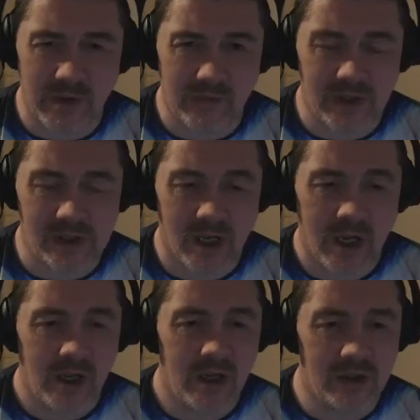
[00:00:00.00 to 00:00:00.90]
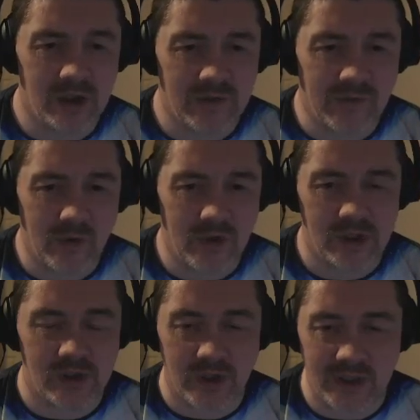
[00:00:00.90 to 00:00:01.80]
by things and just
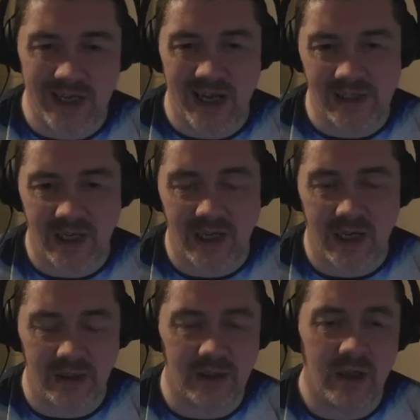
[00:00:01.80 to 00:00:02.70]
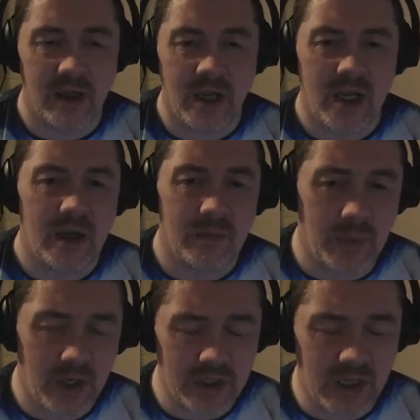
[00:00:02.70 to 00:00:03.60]
focus on the task at hand.
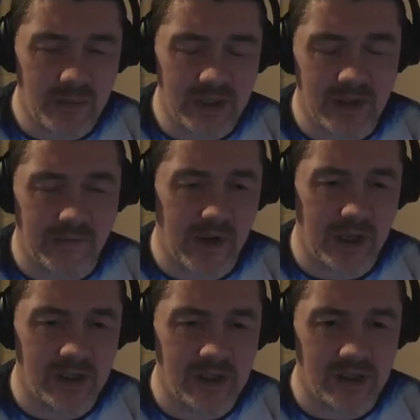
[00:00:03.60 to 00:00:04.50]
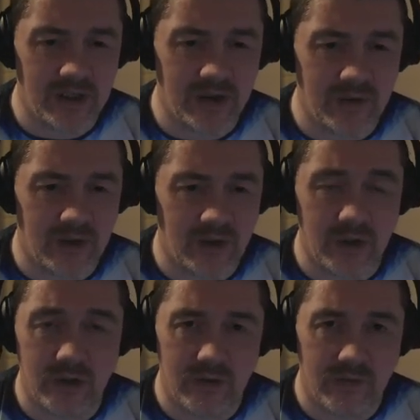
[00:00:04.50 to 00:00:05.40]
But in my defence, there's still a lot
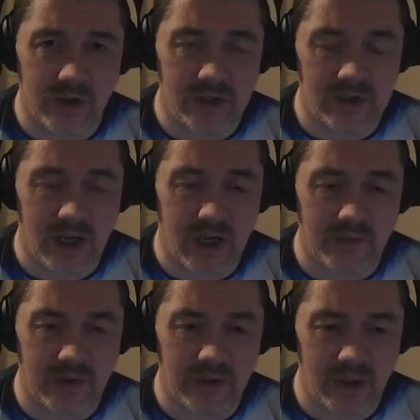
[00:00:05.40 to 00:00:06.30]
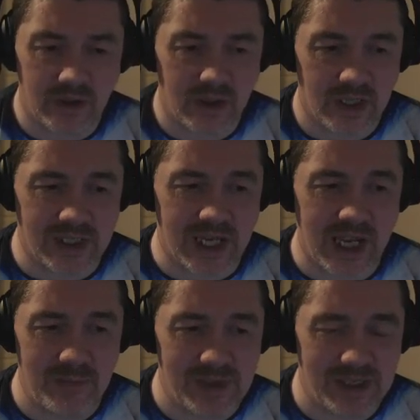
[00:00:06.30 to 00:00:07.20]
of new things that I haven't done in this
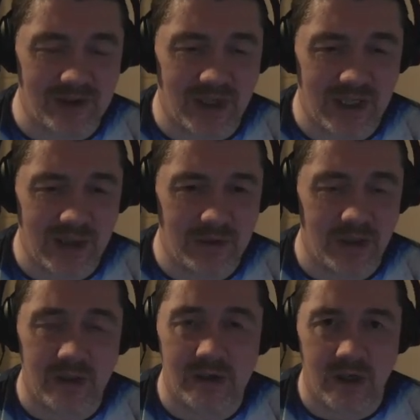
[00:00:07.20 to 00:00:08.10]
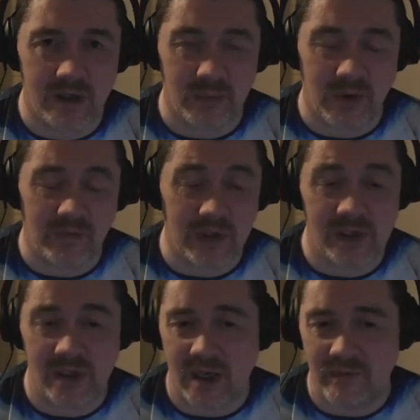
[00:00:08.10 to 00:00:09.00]
game, so I keep getting distracted by
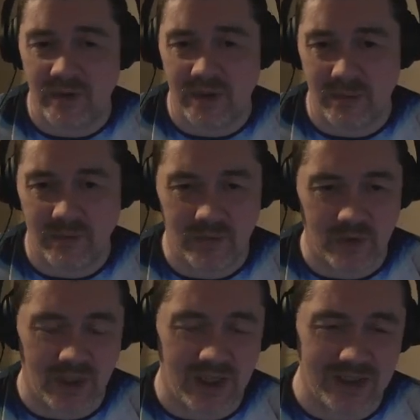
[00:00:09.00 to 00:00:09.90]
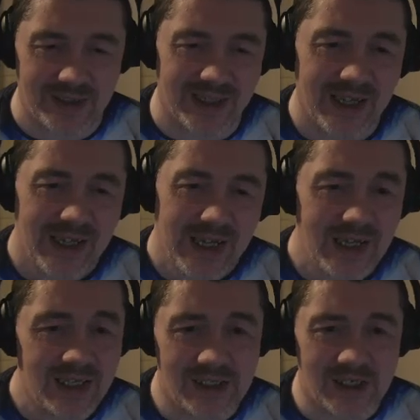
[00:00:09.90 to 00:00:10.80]
things that I've done before.
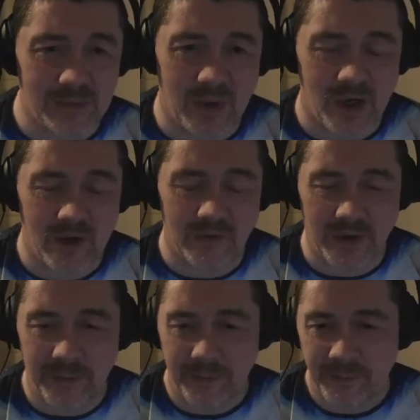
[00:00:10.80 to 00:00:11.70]
It's just part of it.